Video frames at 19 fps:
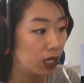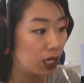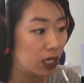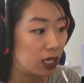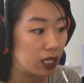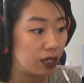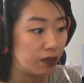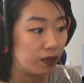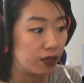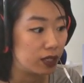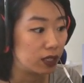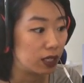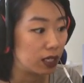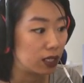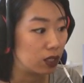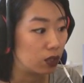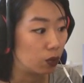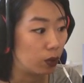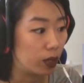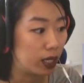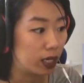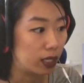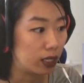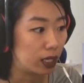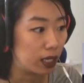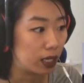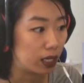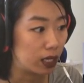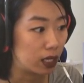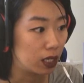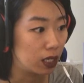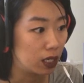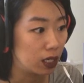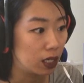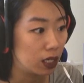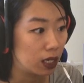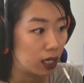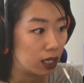And even like the way that they
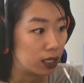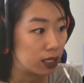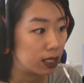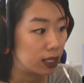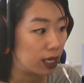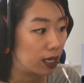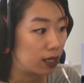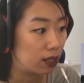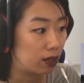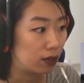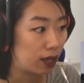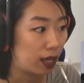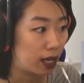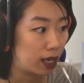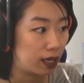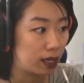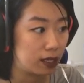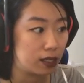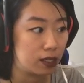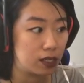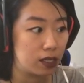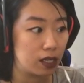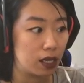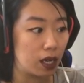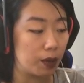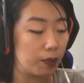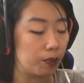extend their legs,